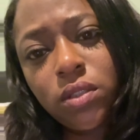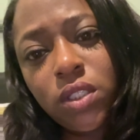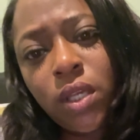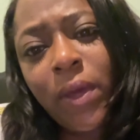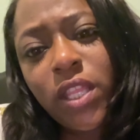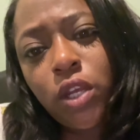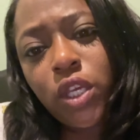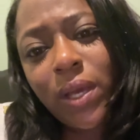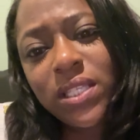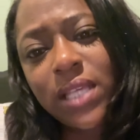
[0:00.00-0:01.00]
your mother know
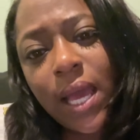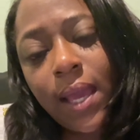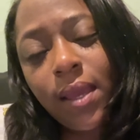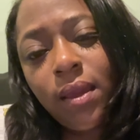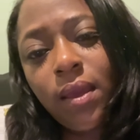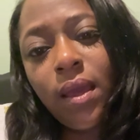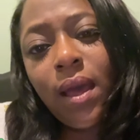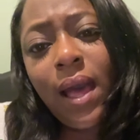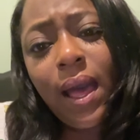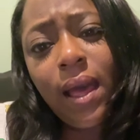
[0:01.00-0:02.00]
you outside?
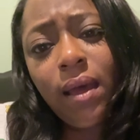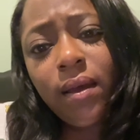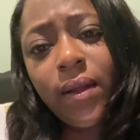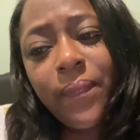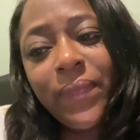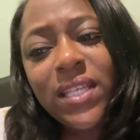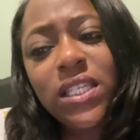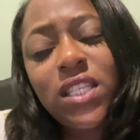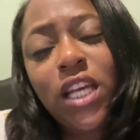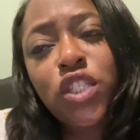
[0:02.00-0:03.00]
Huh? I said,
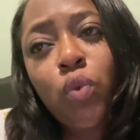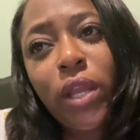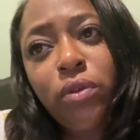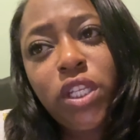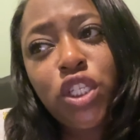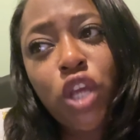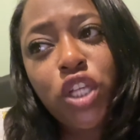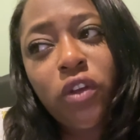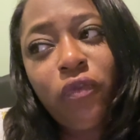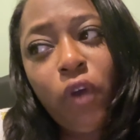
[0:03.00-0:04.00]
Sasha, why you need to charge
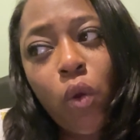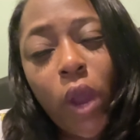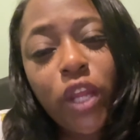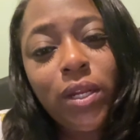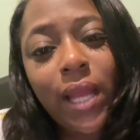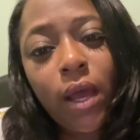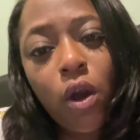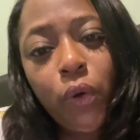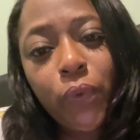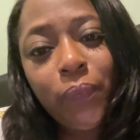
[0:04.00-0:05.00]
your phone? Why you're not
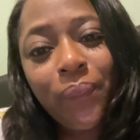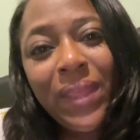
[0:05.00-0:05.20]
home?